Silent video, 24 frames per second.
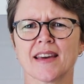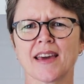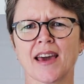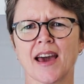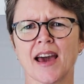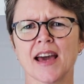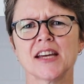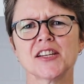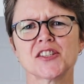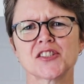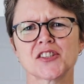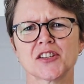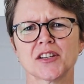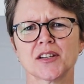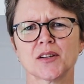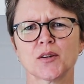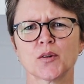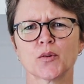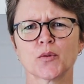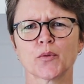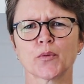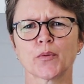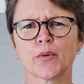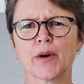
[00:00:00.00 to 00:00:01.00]

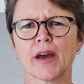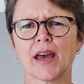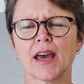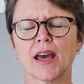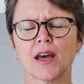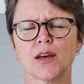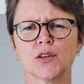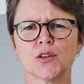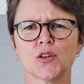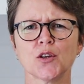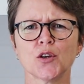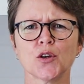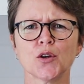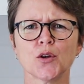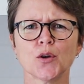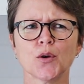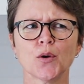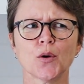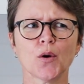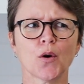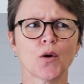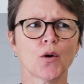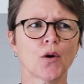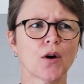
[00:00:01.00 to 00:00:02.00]
occasion where
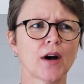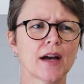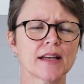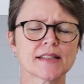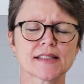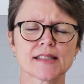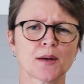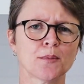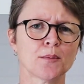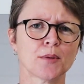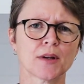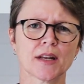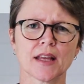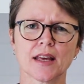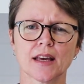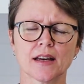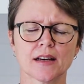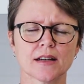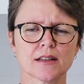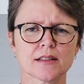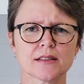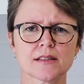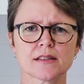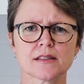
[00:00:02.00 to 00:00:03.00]
you or somebody
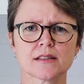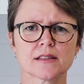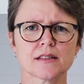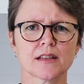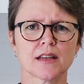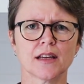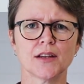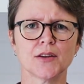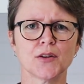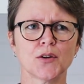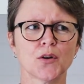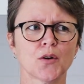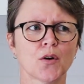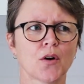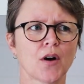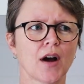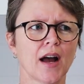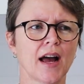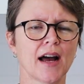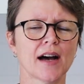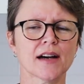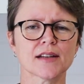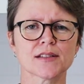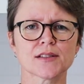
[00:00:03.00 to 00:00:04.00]
else in your
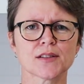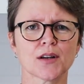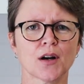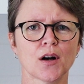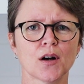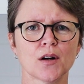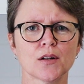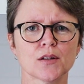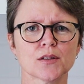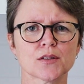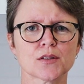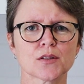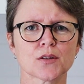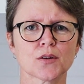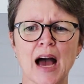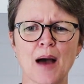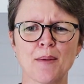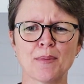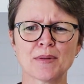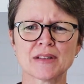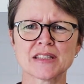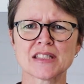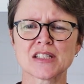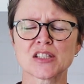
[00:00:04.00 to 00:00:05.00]
household
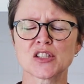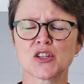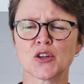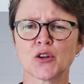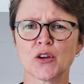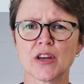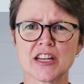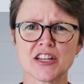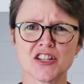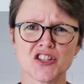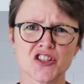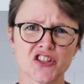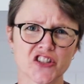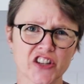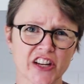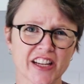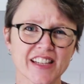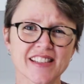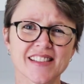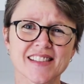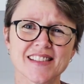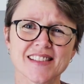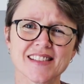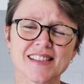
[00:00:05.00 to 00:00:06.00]
happens to
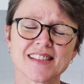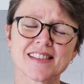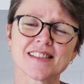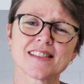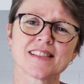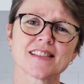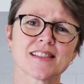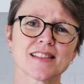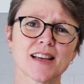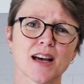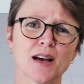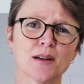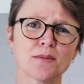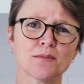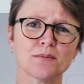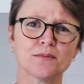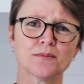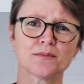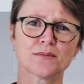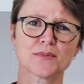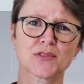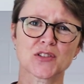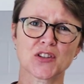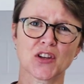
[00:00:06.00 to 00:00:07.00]
ingest
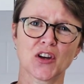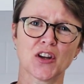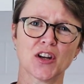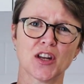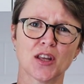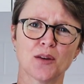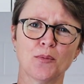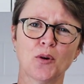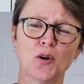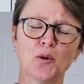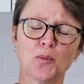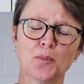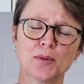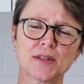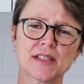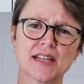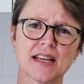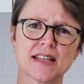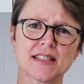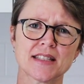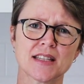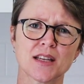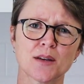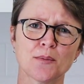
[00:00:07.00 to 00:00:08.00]
some sodium or
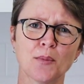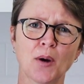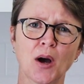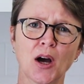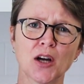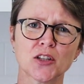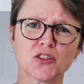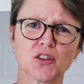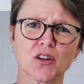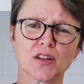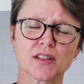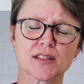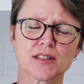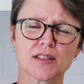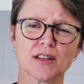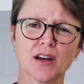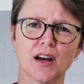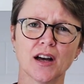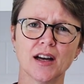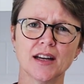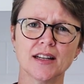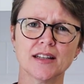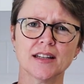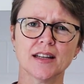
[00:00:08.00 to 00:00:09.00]
potassium
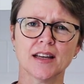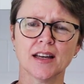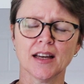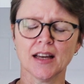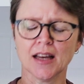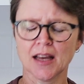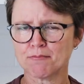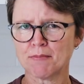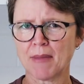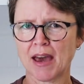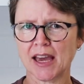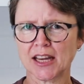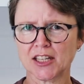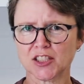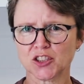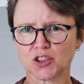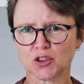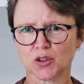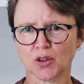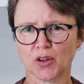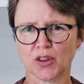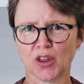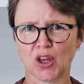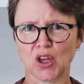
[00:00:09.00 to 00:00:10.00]
hydroxide, make
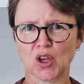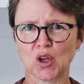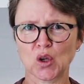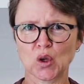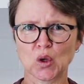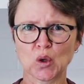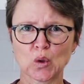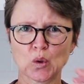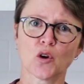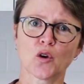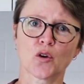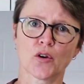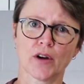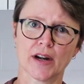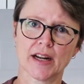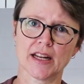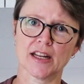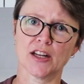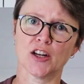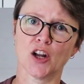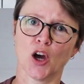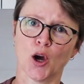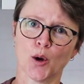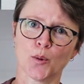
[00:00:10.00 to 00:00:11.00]
sure that you
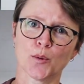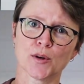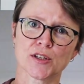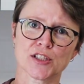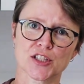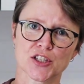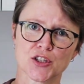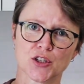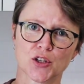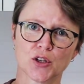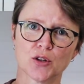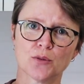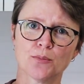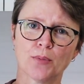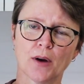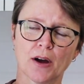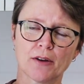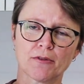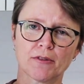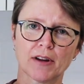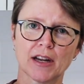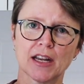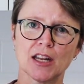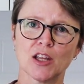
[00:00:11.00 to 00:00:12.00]
already know what to do
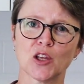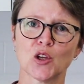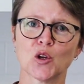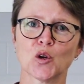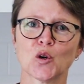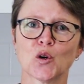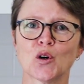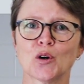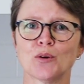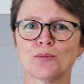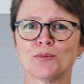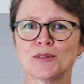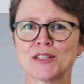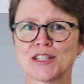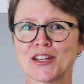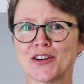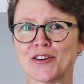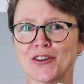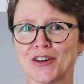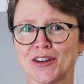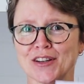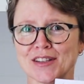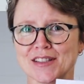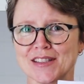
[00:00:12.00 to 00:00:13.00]
by reading your
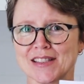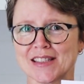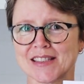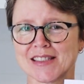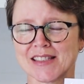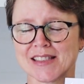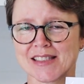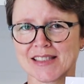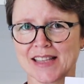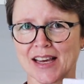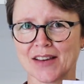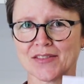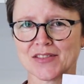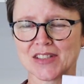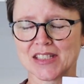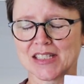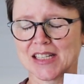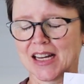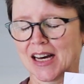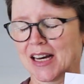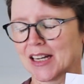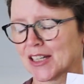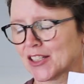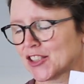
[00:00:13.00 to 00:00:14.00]
material safety
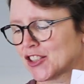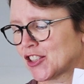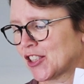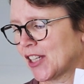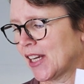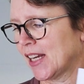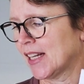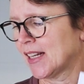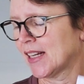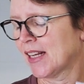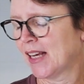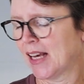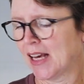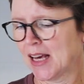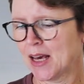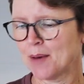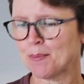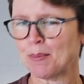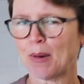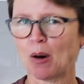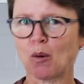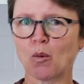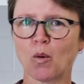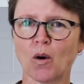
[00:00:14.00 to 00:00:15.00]
data sheet.
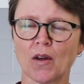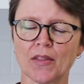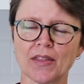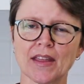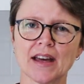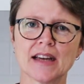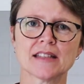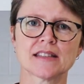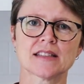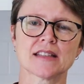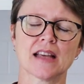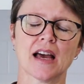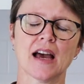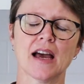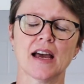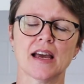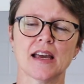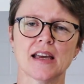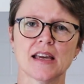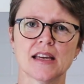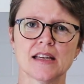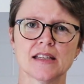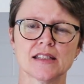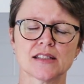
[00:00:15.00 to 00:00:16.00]
But what they
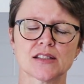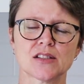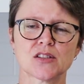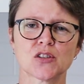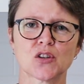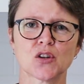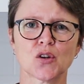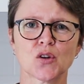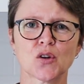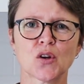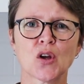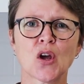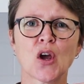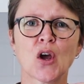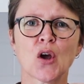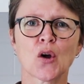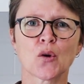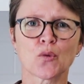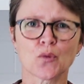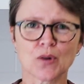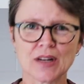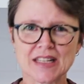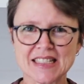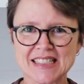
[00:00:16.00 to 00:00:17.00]
say is to
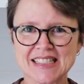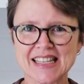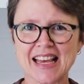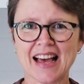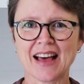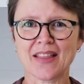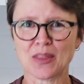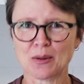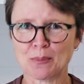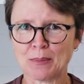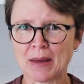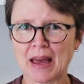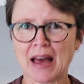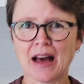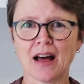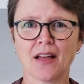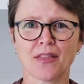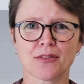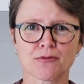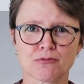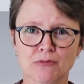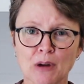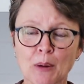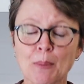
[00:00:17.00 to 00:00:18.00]
rinse out the
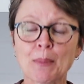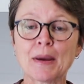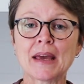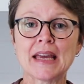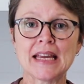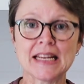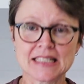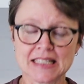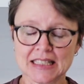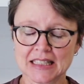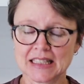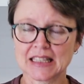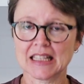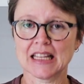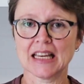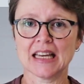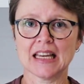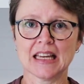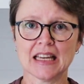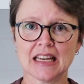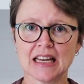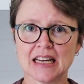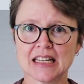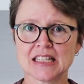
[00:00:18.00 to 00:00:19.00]
mouth
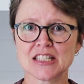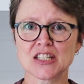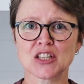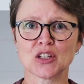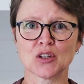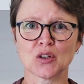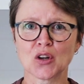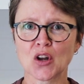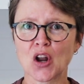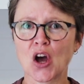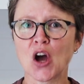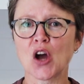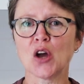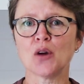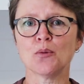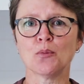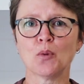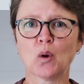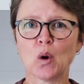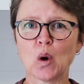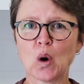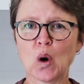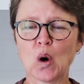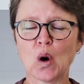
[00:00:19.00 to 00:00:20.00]
repeatedly until no
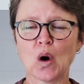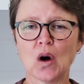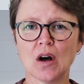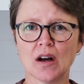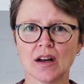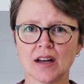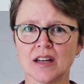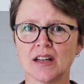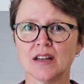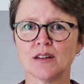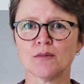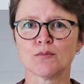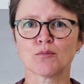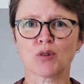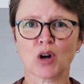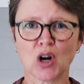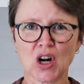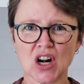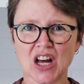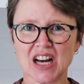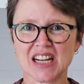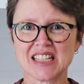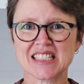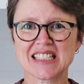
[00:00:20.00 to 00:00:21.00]
more
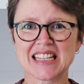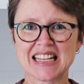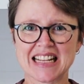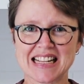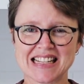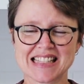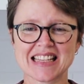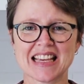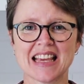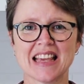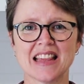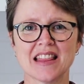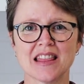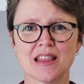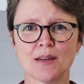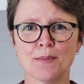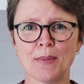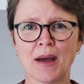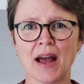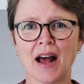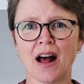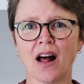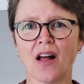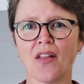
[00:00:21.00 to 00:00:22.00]
product is in the
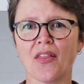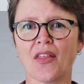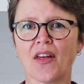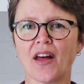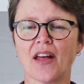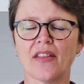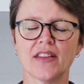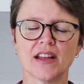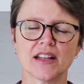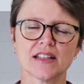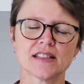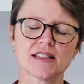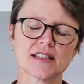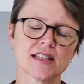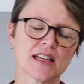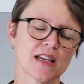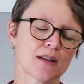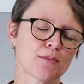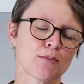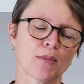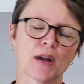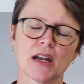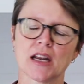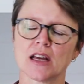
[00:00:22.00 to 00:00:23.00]
mouth, and then
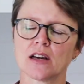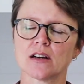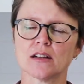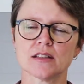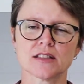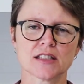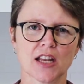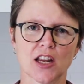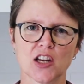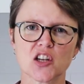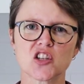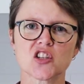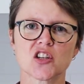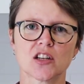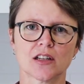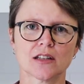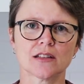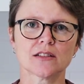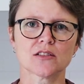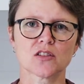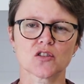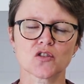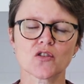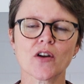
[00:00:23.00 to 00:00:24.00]
seek medical
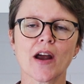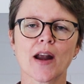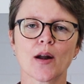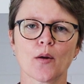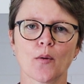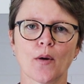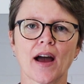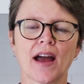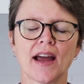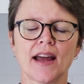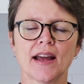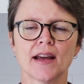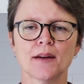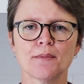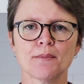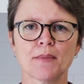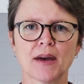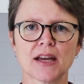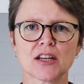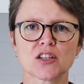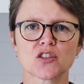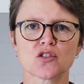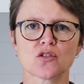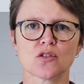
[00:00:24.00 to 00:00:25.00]
attention straight away.
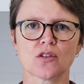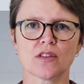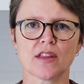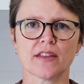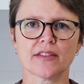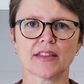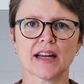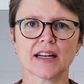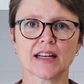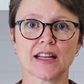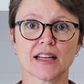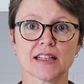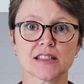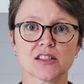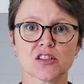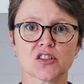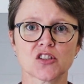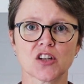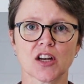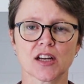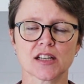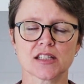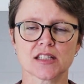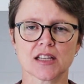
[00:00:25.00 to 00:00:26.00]
Make sure that that gets
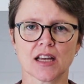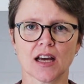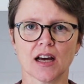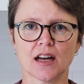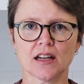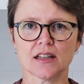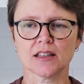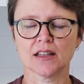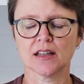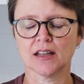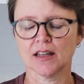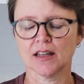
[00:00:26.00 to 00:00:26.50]
checked out.